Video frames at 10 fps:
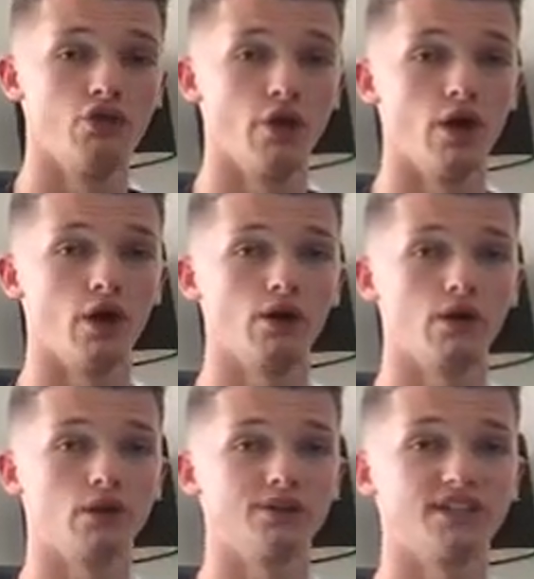that
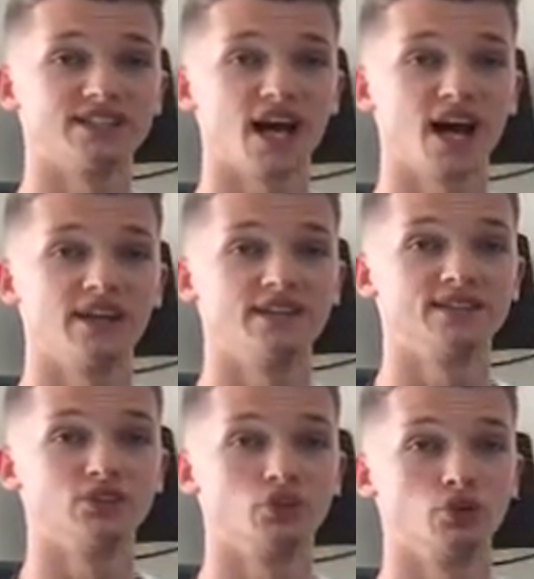
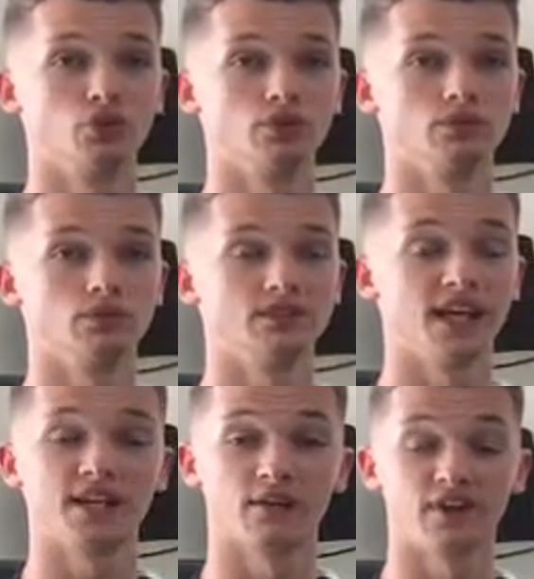decided to
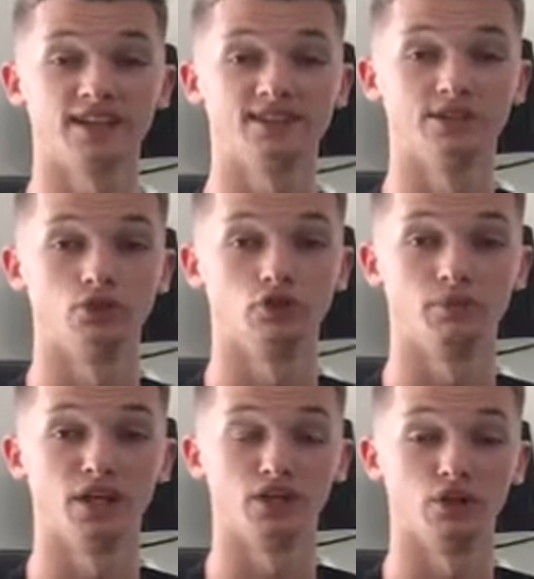take advantage of
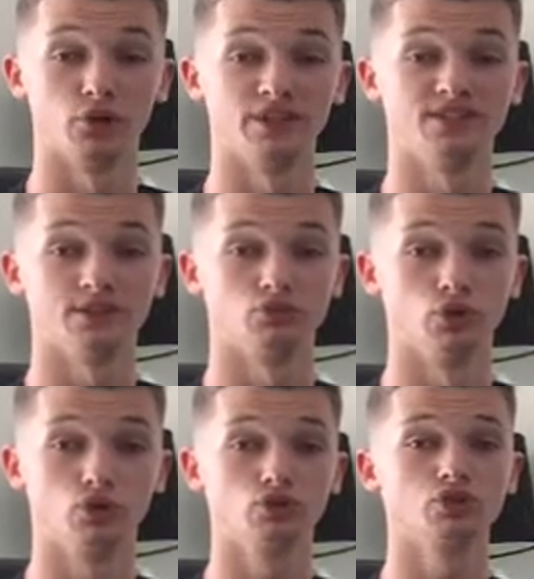me and Lewis's
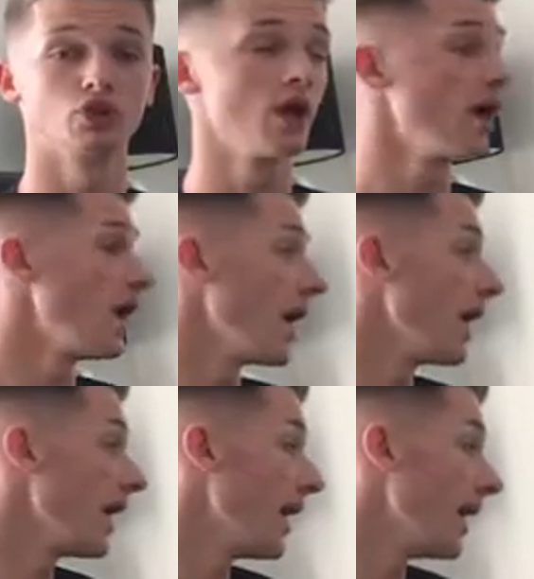rules.
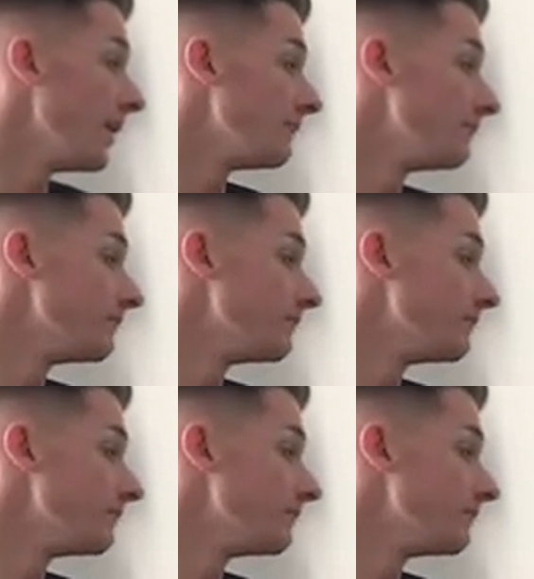They